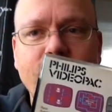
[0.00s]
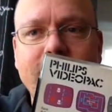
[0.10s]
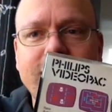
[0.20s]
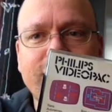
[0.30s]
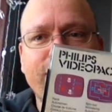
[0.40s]

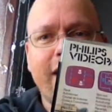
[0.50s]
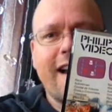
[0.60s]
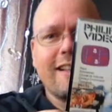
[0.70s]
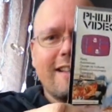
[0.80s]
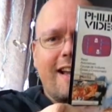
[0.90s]
is the
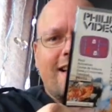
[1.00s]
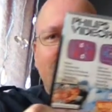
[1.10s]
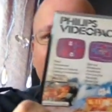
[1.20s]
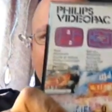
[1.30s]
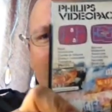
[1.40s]
fact
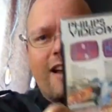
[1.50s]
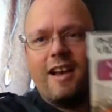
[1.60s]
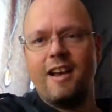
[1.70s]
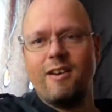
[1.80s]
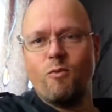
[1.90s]
that
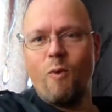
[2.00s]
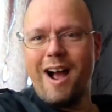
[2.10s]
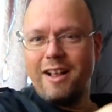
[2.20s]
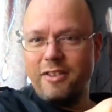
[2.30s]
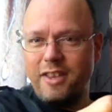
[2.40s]

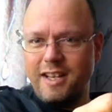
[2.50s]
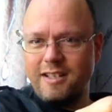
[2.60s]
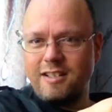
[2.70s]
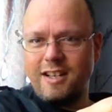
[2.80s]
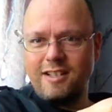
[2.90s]
while
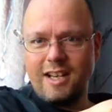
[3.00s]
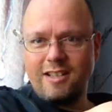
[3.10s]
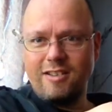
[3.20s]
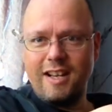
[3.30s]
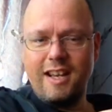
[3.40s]
this is
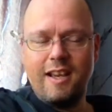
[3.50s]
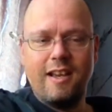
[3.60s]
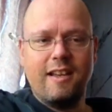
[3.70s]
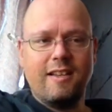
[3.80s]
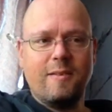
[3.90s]
actually
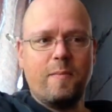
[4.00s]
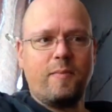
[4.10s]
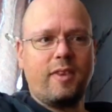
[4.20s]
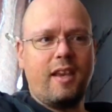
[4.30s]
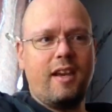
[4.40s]

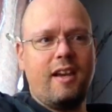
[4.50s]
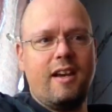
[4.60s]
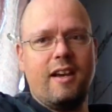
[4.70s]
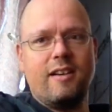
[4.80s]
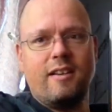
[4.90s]

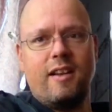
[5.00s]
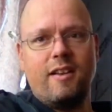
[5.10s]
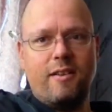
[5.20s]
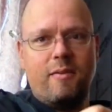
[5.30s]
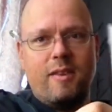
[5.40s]
the
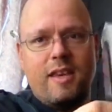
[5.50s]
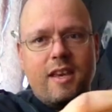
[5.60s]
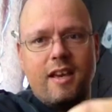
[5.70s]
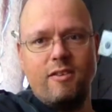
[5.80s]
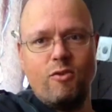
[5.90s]

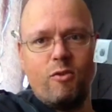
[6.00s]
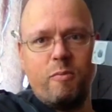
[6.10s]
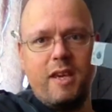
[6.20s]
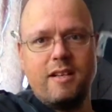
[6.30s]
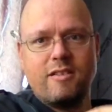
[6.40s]

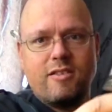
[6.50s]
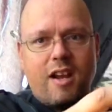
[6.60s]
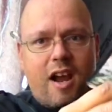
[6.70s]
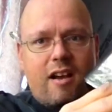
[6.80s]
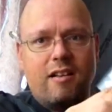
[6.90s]
European
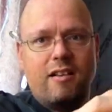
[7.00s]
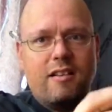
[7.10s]
style